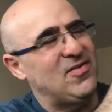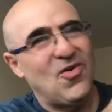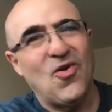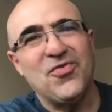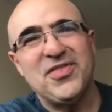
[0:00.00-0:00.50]

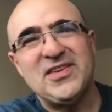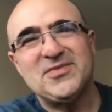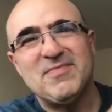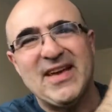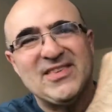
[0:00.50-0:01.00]
on
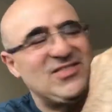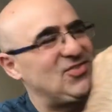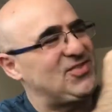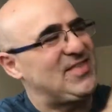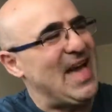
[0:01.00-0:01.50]
this magazine,
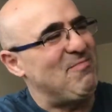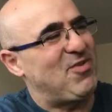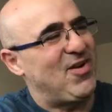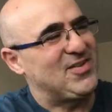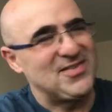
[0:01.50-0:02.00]
just that
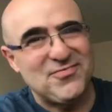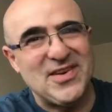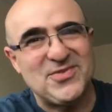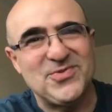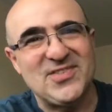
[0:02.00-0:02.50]
part, because the
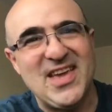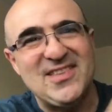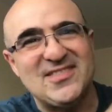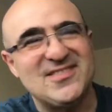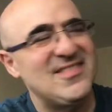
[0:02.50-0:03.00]
rest was
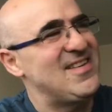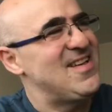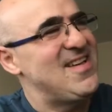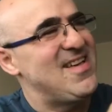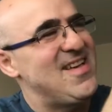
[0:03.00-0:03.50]
hidden.
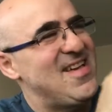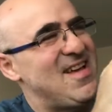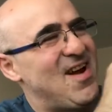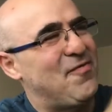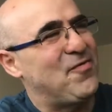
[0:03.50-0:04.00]

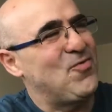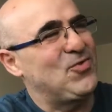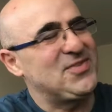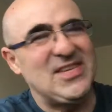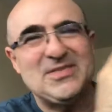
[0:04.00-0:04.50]
I thought,
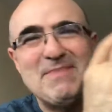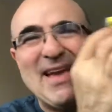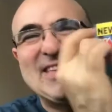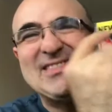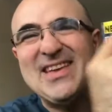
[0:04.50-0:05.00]
what's this
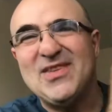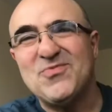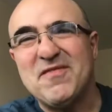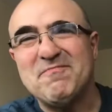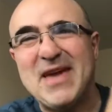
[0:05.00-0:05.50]
magazine
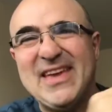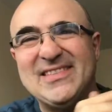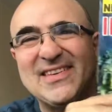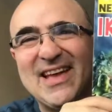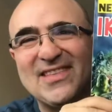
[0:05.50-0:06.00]
with
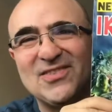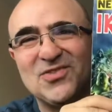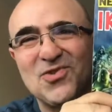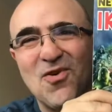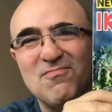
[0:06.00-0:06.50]
Maiden at the
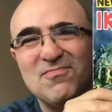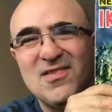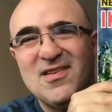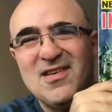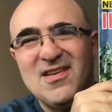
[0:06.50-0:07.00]
top?
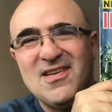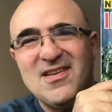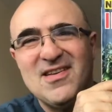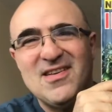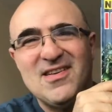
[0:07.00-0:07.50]

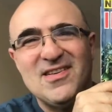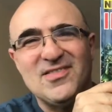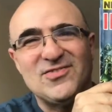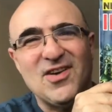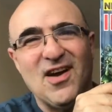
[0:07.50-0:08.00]

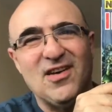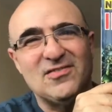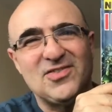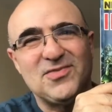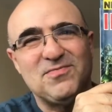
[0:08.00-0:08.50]
So I
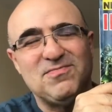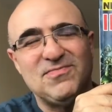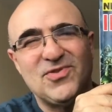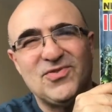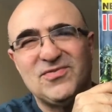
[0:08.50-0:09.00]
just,
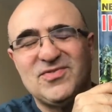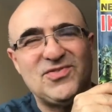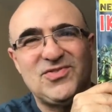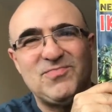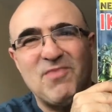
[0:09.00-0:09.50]

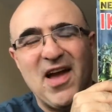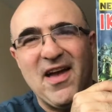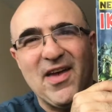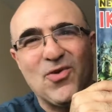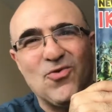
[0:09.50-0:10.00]

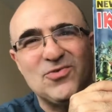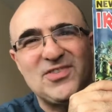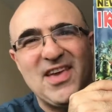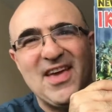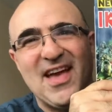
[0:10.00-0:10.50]
my eye caught
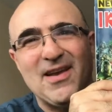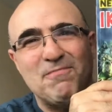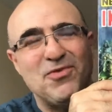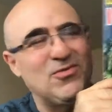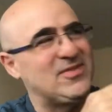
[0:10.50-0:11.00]
it and I
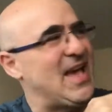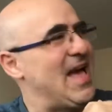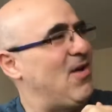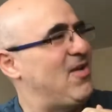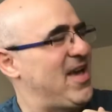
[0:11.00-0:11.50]
pulled it
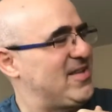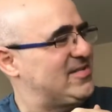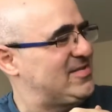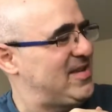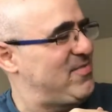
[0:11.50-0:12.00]
out,
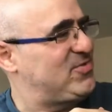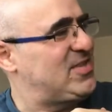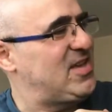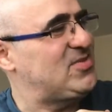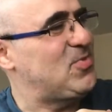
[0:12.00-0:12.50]
and it was this